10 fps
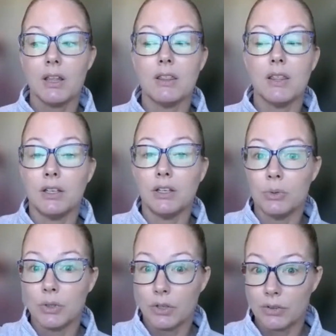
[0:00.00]
then you
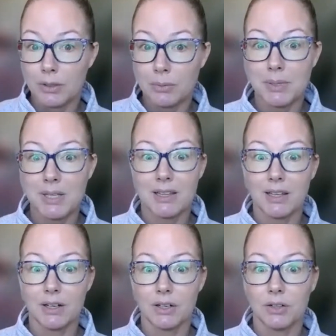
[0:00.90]
would already be
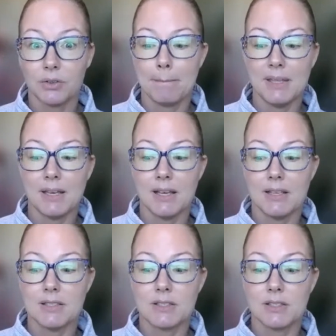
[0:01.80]
there
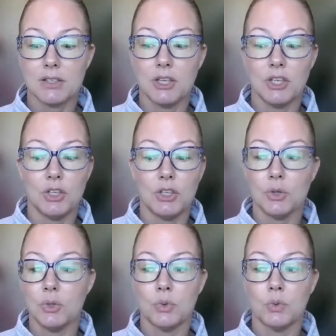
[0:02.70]
because
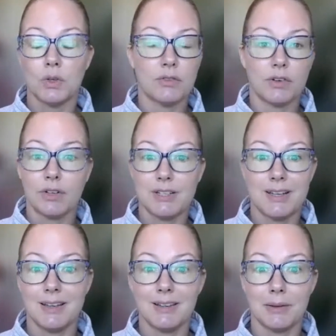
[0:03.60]
you would have already
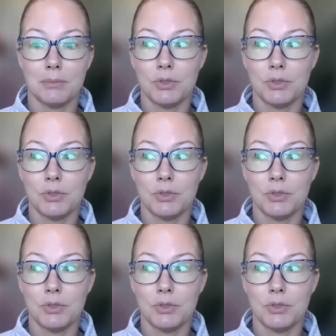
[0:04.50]
taken them.